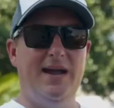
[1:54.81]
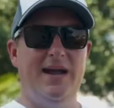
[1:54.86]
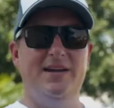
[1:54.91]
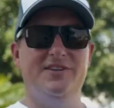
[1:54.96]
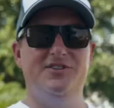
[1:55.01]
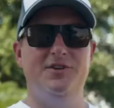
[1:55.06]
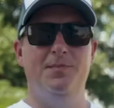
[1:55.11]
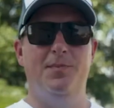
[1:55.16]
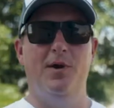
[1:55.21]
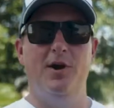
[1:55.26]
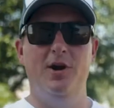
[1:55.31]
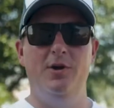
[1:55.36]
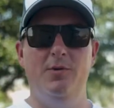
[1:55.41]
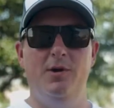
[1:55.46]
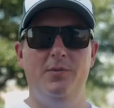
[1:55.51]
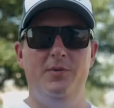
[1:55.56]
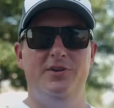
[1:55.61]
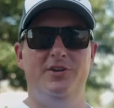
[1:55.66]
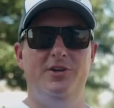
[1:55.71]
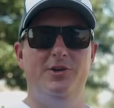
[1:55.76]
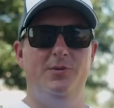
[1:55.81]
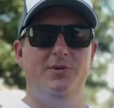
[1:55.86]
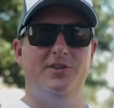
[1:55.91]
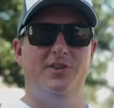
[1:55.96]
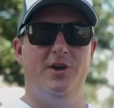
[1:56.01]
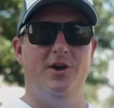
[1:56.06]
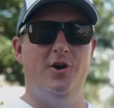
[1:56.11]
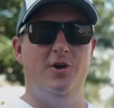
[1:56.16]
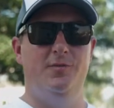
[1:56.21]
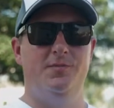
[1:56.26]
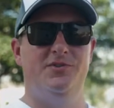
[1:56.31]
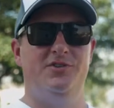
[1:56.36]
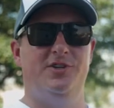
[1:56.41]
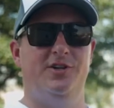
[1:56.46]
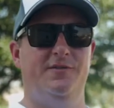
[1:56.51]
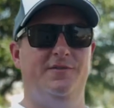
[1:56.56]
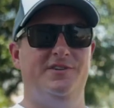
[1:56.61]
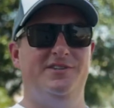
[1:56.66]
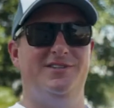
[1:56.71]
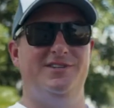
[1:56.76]
right guys, so part of what we do with the home
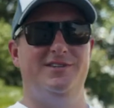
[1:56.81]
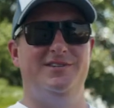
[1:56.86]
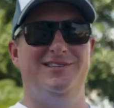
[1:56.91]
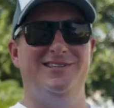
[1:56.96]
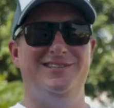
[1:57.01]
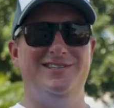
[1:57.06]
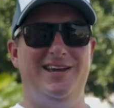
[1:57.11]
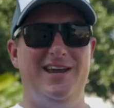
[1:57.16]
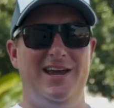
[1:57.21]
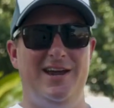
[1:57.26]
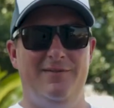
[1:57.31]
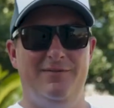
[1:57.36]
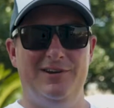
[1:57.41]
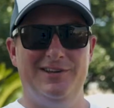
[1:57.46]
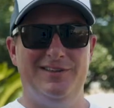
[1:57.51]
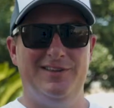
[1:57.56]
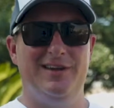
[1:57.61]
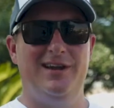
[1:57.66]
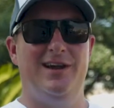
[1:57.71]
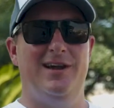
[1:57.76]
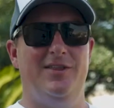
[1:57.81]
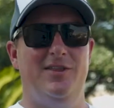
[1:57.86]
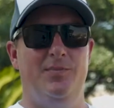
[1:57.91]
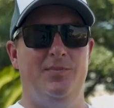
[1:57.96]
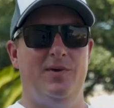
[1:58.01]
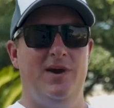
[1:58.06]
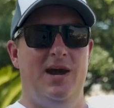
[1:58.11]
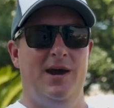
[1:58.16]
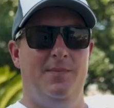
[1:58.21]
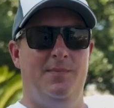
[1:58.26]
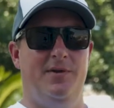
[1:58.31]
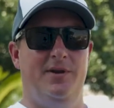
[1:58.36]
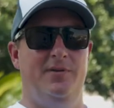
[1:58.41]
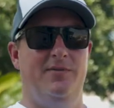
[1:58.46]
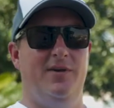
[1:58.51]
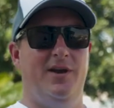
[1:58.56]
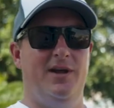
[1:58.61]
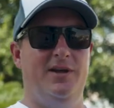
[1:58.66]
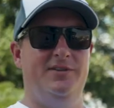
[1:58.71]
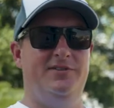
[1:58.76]
services is everything on the property,
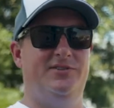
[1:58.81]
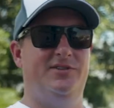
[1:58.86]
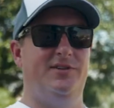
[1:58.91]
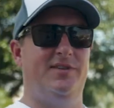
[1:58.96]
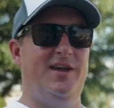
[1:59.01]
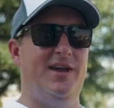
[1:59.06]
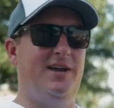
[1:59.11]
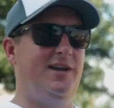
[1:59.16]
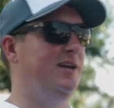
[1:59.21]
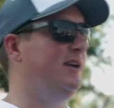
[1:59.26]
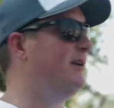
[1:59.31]
right? So that